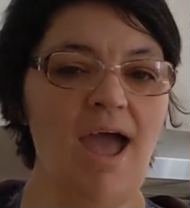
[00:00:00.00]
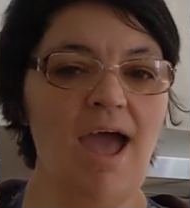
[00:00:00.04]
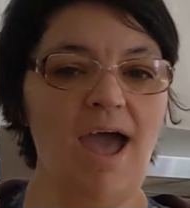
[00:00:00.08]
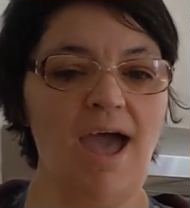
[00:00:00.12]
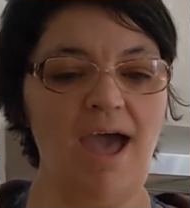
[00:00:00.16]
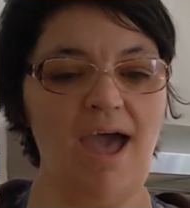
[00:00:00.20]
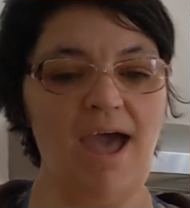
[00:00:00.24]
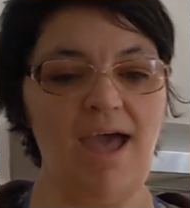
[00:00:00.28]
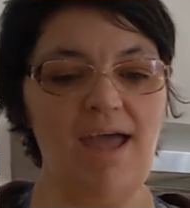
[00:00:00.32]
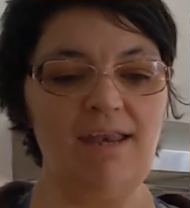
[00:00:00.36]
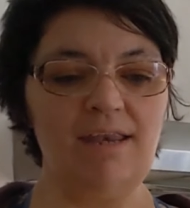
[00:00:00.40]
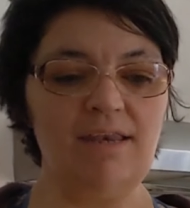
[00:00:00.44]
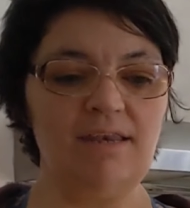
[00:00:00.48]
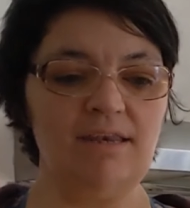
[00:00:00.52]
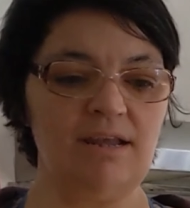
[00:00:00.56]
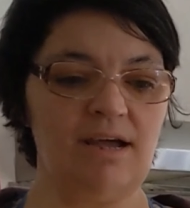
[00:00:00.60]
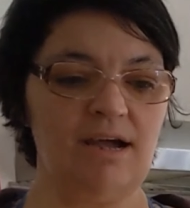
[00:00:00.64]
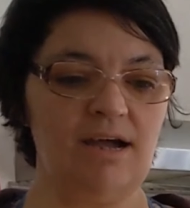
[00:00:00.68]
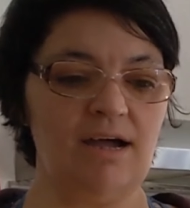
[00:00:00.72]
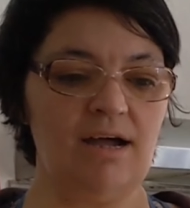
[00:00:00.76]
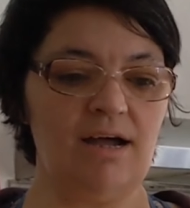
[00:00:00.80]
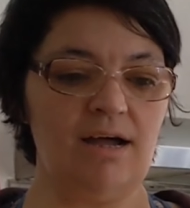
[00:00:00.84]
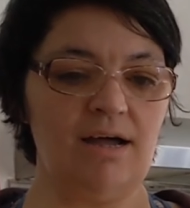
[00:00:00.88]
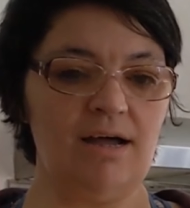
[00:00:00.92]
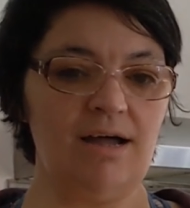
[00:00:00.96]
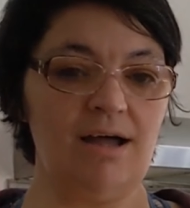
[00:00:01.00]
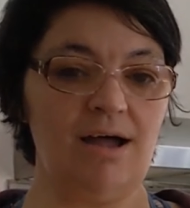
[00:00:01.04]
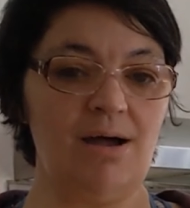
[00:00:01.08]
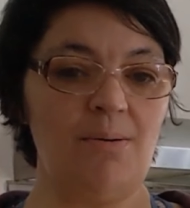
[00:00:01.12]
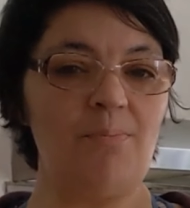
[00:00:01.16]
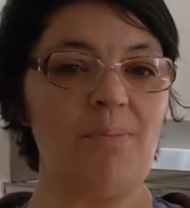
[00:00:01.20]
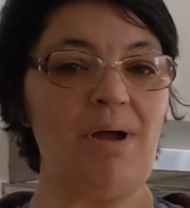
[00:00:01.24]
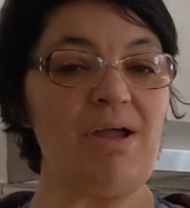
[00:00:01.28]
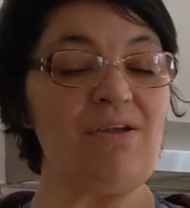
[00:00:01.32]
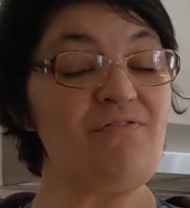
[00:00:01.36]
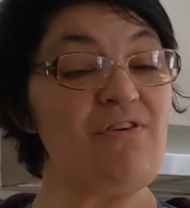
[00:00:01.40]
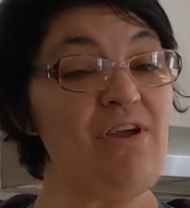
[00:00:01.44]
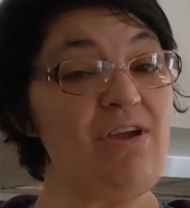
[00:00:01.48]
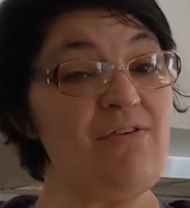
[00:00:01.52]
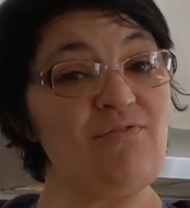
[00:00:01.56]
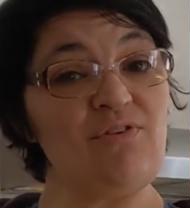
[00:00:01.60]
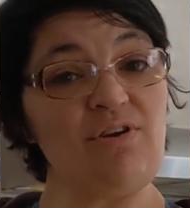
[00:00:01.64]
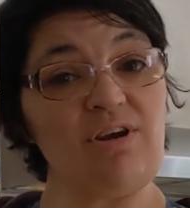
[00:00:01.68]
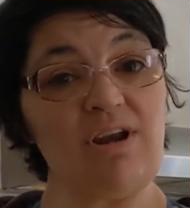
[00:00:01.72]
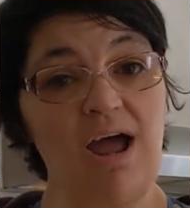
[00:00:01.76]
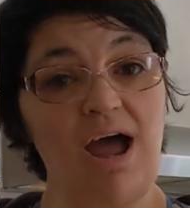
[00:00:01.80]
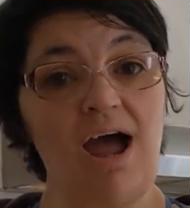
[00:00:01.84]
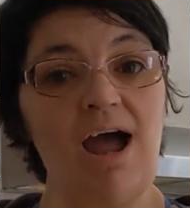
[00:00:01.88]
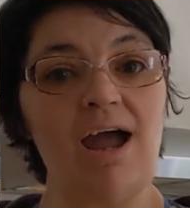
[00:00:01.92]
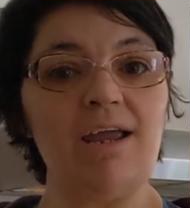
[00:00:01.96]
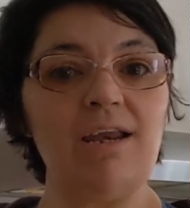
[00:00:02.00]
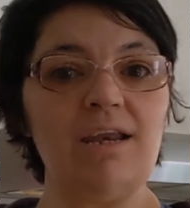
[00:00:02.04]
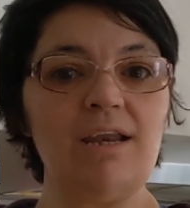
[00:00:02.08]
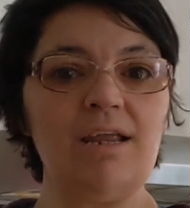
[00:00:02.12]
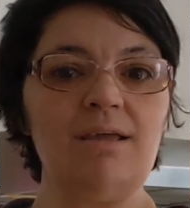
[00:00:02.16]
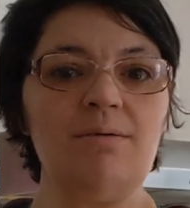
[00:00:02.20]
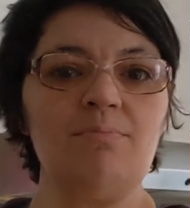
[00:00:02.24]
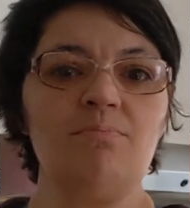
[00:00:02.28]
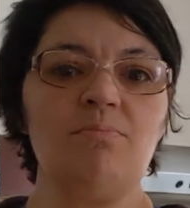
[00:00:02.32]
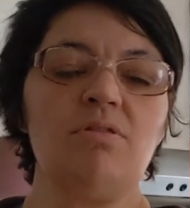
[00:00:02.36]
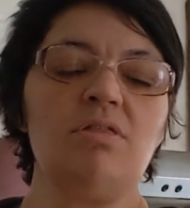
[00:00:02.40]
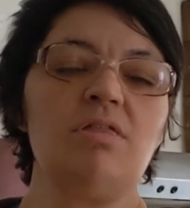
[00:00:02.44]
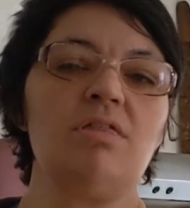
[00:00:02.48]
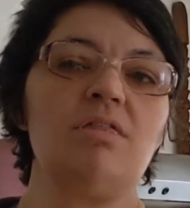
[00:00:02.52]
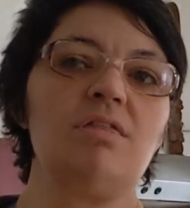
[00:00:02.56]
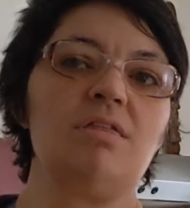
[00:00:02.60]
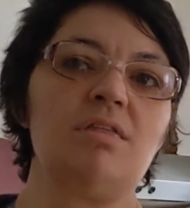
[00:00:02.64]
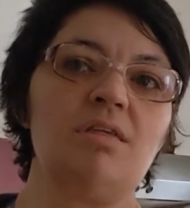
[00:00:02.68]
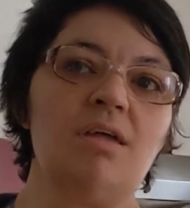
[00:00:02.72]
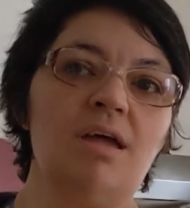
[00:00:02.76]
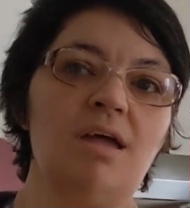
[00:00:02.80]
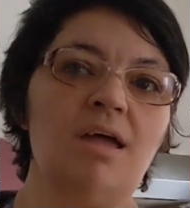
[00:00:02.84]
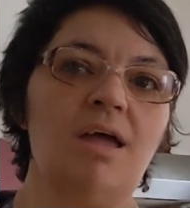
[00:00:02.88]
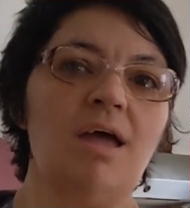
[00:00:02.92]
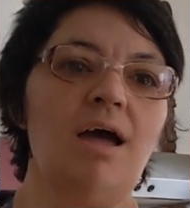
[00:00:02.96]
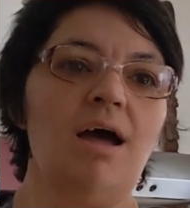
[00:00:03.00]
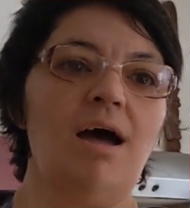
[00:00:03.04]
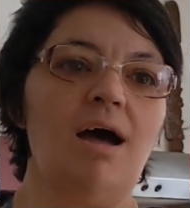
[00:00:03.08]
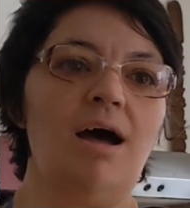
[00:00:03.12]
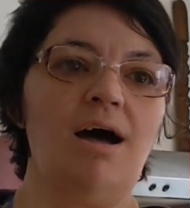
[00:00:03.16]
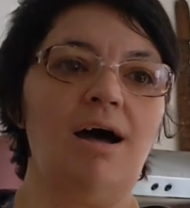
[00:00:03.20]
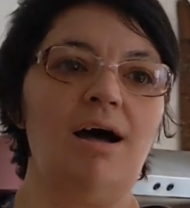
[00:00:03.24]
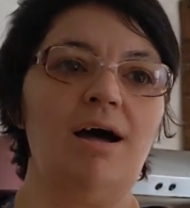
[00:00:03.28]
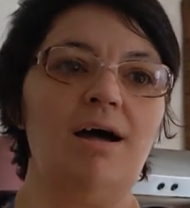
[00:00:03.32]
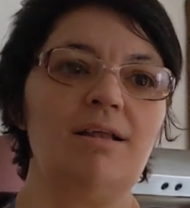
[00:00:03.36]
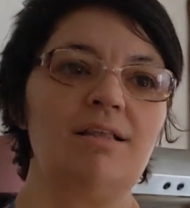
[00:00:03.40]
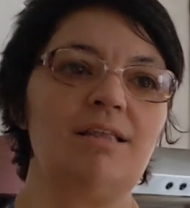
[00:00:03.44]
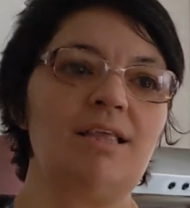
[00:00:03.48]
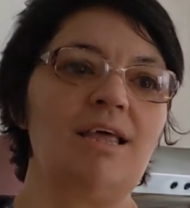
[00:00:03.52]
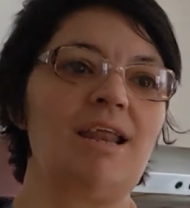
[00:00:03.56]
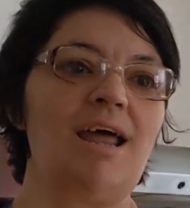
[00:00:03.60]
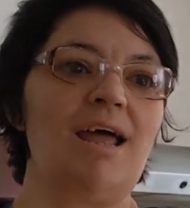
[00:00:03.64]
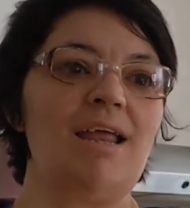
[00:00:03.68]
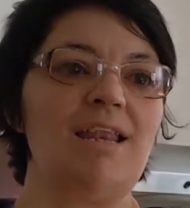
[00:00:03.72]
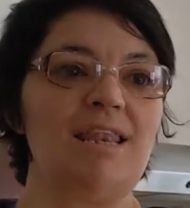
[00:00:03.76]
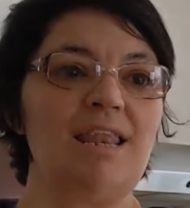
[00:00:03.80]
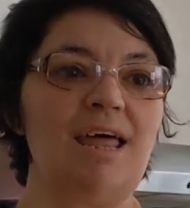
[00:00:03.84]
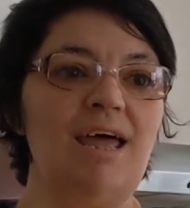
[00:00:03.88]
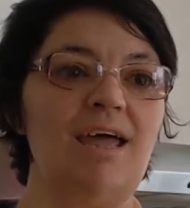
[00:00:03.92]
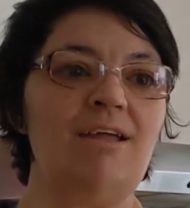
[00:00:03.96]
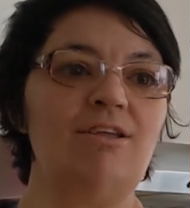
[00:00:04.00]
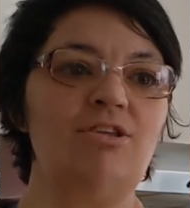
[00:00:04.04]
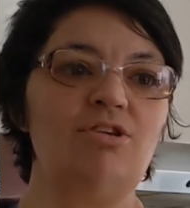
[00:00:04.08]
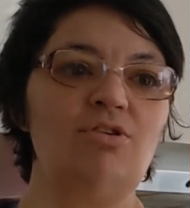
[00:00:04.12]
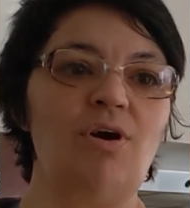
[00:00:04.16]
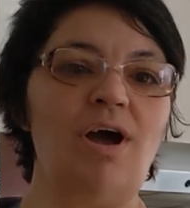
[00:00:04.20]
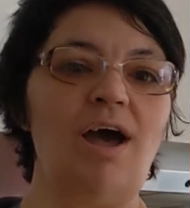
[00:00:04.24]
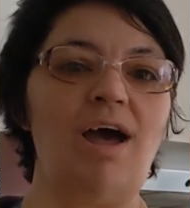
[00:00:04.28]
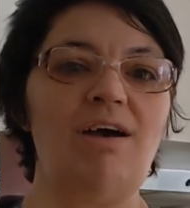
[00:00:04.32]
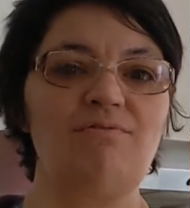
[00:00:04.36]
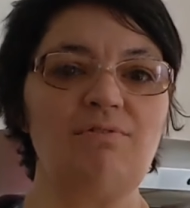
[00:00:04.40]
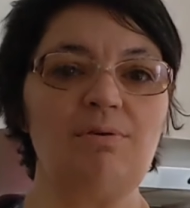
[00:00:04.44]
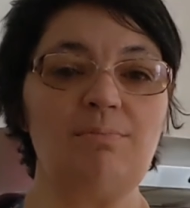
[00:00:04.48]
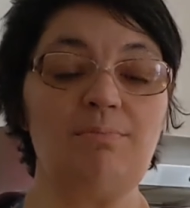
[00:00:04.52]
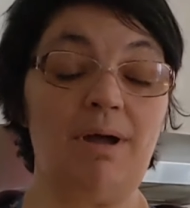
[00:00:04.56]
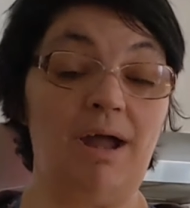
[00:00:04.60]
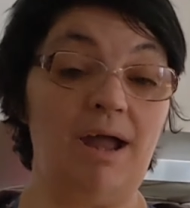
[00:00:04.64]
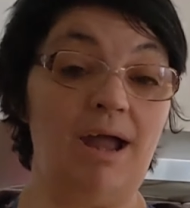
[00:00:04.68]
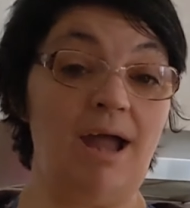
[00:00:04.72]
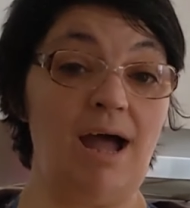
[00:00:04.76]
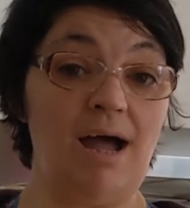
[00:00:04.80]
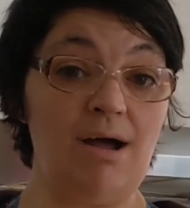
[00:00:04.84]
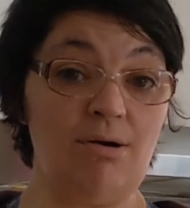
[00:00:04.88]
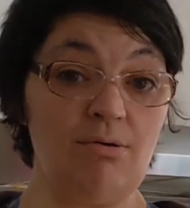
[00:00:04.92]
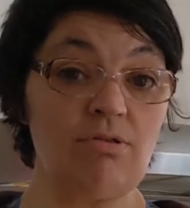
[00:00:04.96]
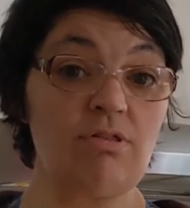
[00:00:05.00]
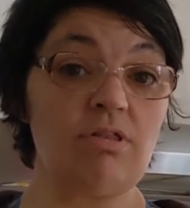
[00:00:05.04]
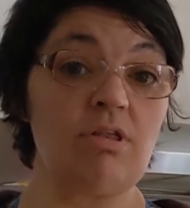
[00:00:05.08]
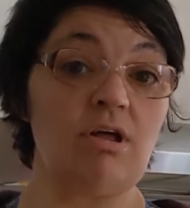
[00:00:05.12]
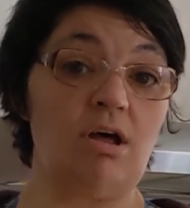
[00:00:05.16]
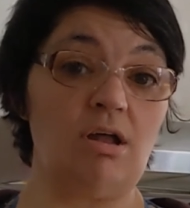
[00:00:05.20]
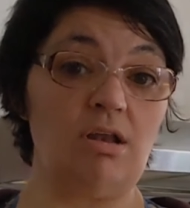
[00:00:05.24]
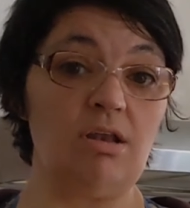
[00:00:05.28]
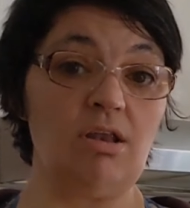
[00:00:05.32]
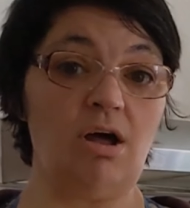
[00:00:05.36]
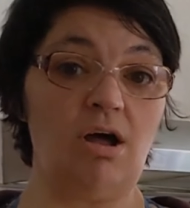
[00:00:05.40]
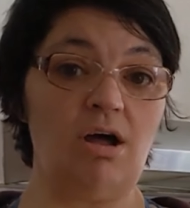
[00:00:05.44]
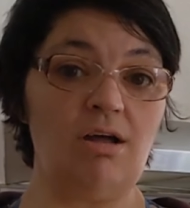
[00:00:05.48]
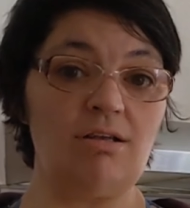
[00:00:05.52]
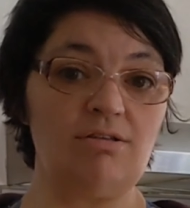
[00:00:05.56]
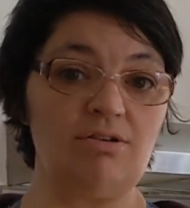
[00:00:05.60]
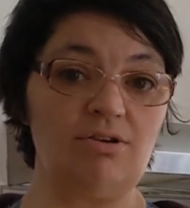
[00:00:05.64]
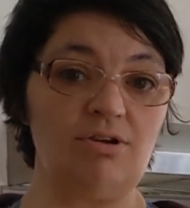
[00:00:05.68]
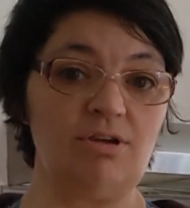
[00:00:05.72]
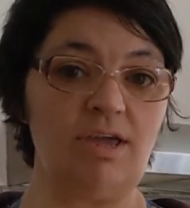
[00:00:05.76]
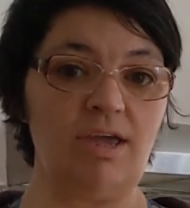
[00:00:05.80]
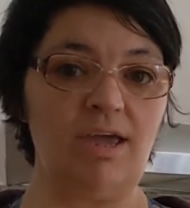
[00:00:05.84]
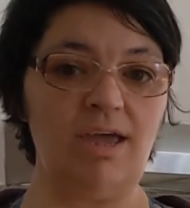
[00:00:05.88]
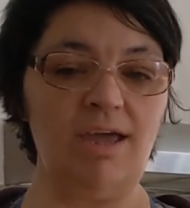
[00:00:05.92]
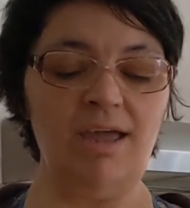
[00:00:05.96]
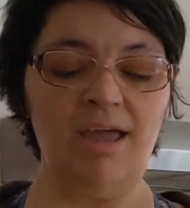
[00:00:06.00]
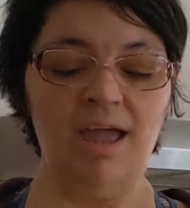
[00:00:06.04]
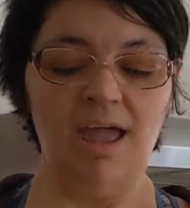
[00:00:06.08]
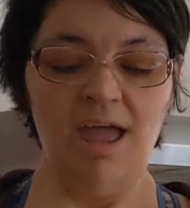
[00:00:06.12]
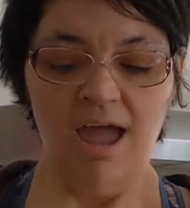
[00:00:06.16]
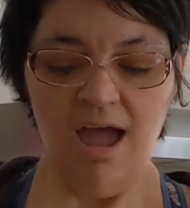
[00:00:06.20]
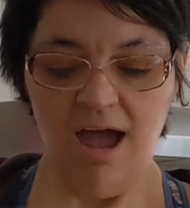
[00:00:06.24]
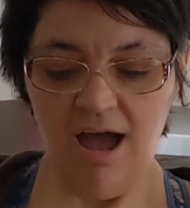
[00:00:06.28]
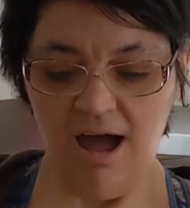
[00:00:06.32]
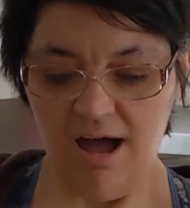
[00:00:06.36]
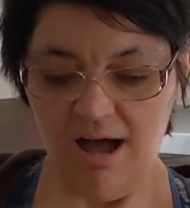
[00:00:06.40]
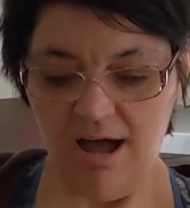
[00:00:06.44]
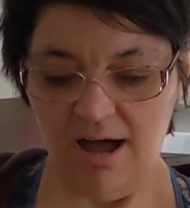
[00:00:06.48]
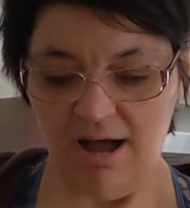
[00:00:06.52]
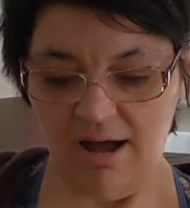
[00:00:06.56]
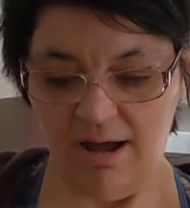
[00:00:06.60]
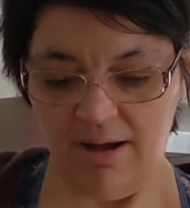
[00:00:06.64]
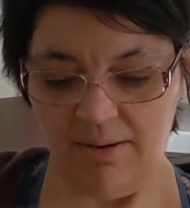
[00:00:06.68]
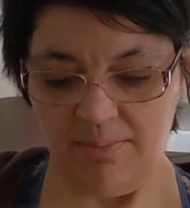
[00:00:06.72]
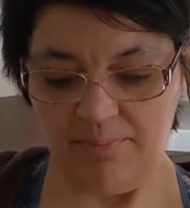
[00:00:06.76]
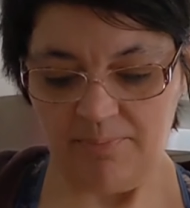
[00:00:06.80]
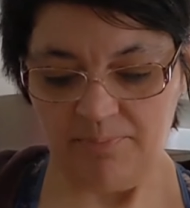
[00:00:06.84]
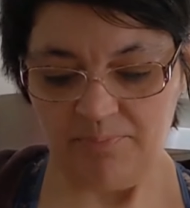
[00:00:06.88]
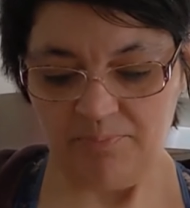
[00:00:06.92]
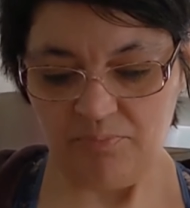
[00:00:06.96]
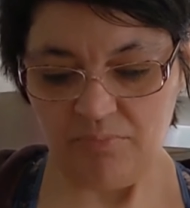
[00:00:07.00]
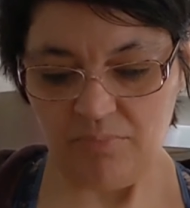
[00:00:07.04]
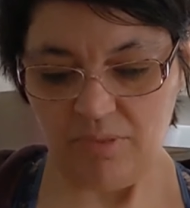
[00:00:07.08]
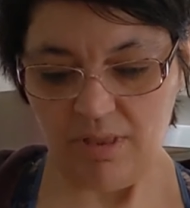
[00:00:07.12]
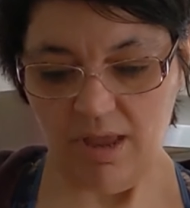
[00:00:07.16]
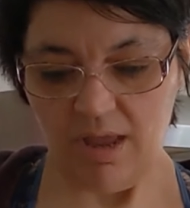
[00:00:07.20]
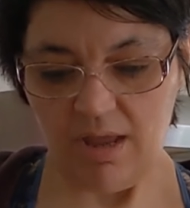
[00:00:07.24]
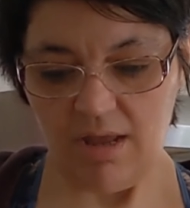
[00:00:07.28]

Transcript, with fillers: and uh, my favorite items uh, that I like to have in my house a lot okay um,